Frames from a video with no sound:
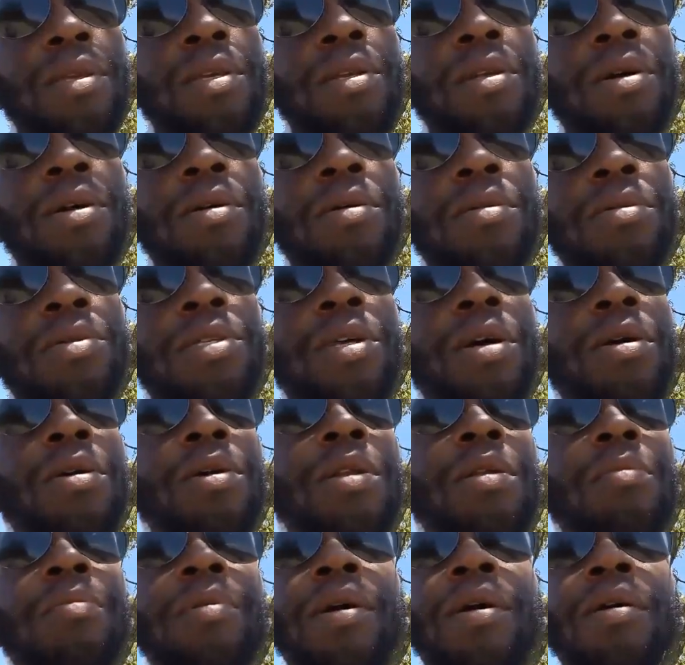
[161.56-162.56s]
You know,
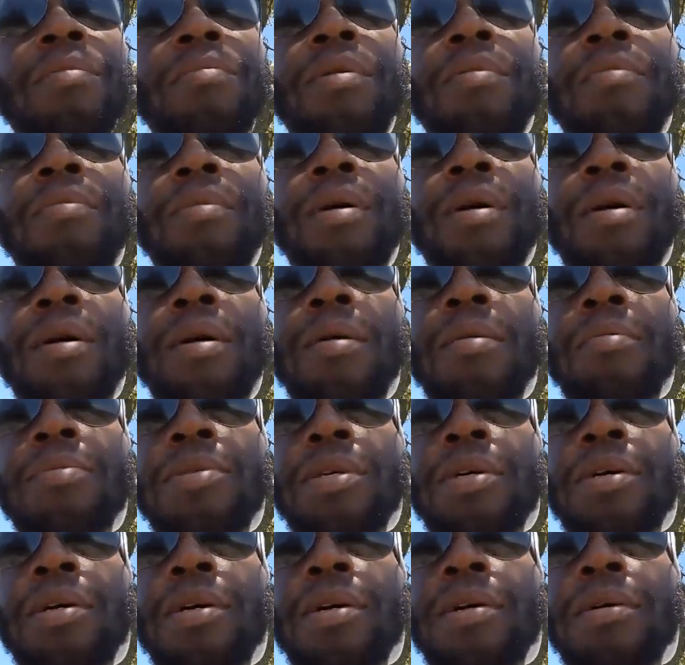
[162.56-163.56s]
talking about my
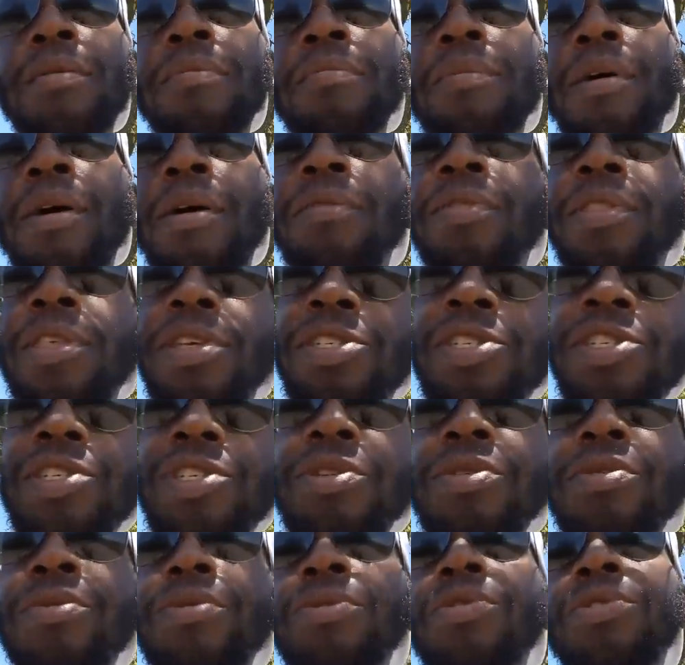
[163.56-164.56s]
mom's health
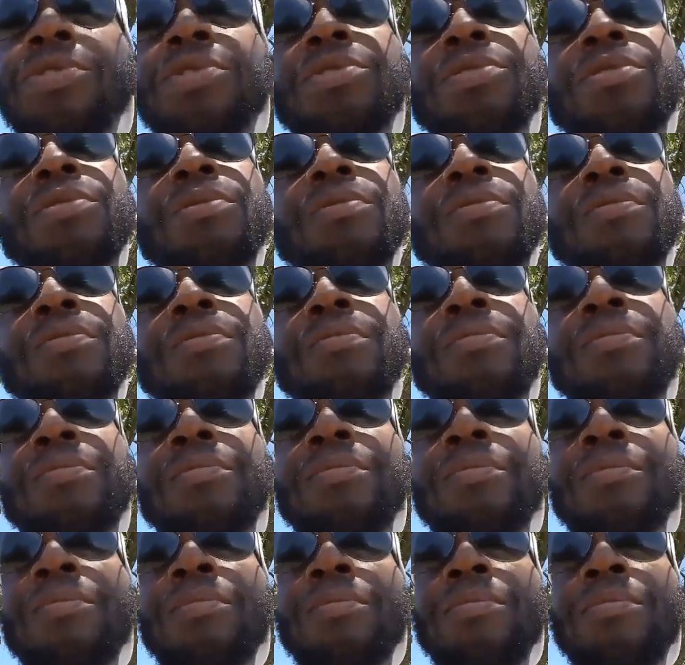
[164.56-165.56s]
issues.
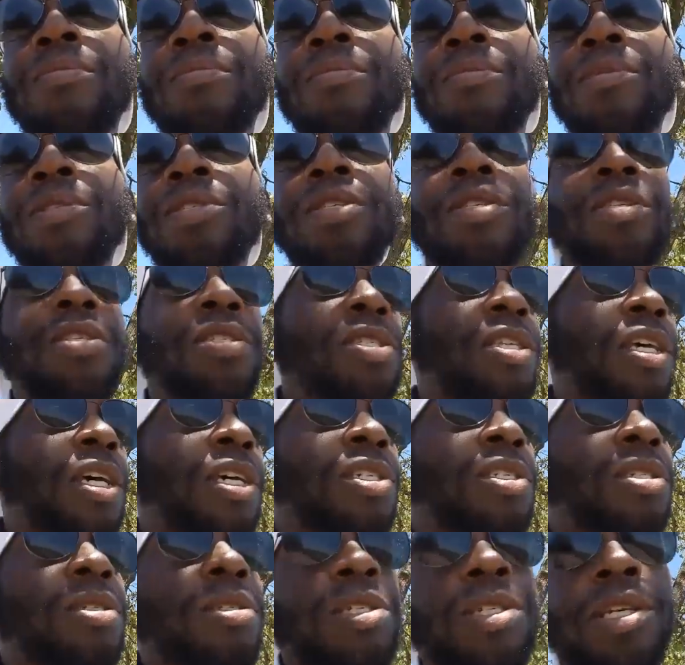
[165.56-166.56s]
She
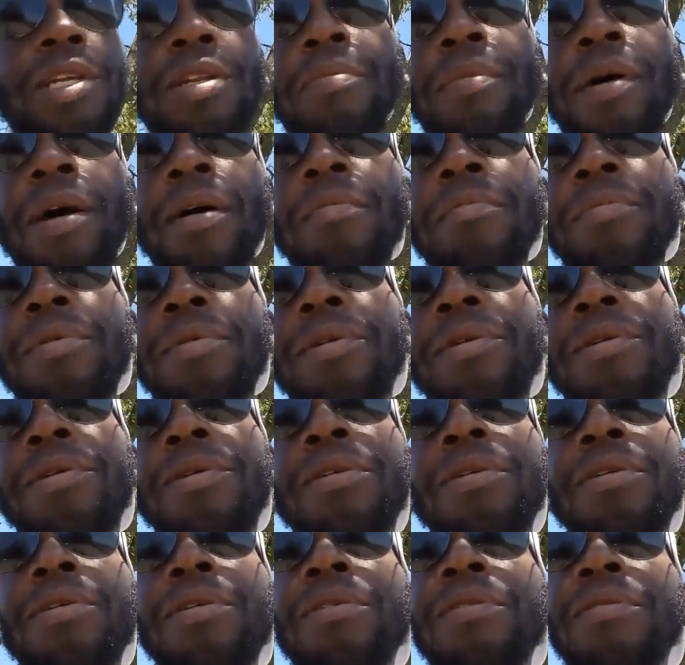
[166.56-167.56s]
said some shit about me.
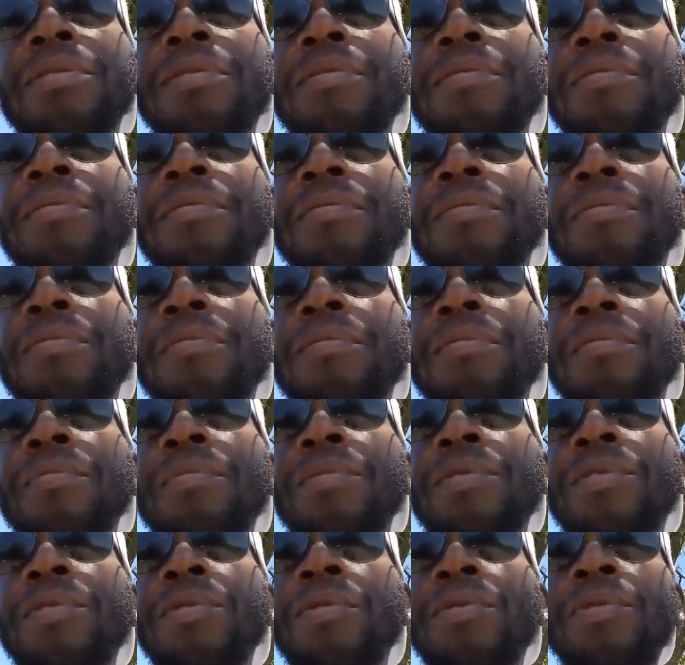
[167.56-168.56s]

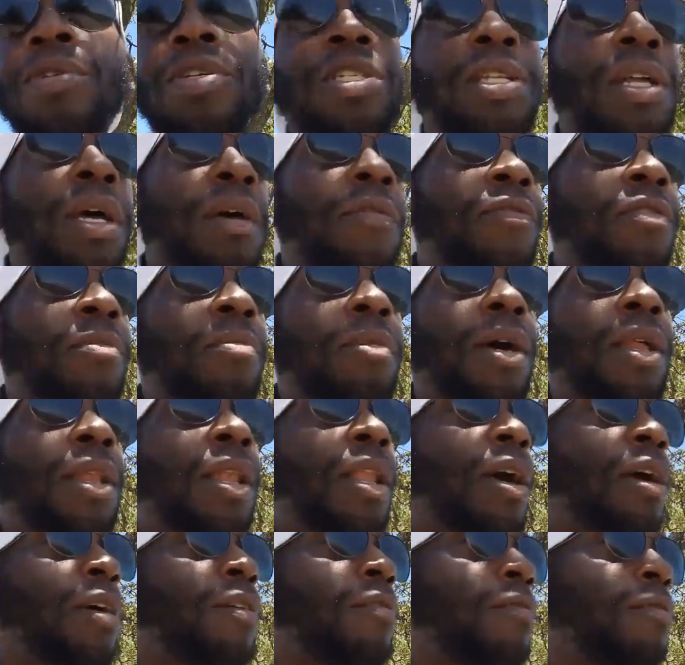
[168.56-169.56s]
Wish that for my
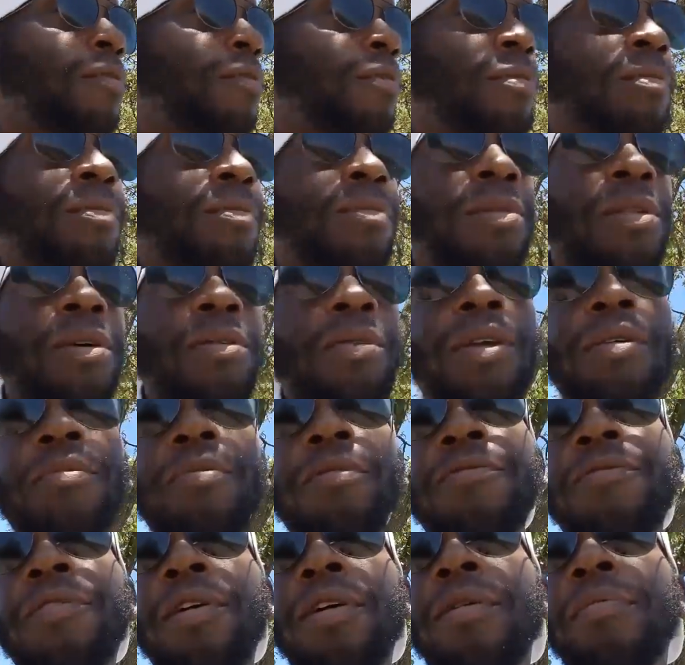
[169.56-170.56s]
life. Don't
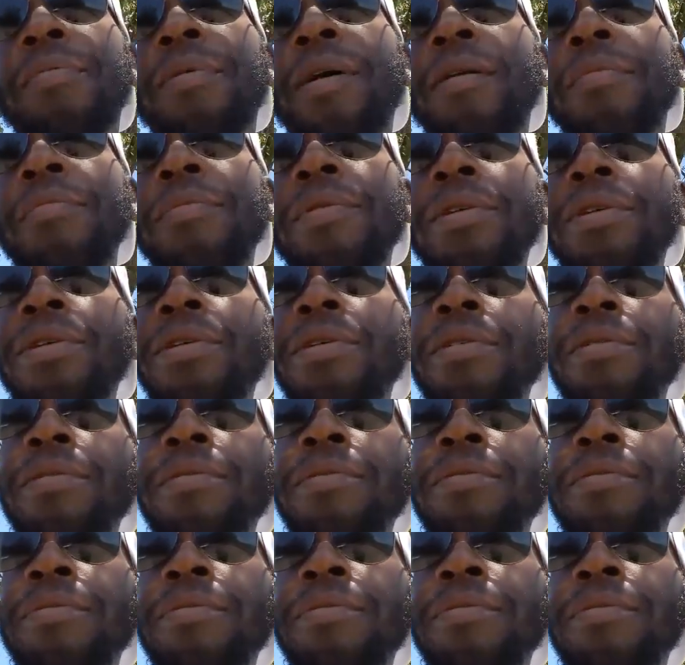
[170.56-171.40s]
give a fuck about me.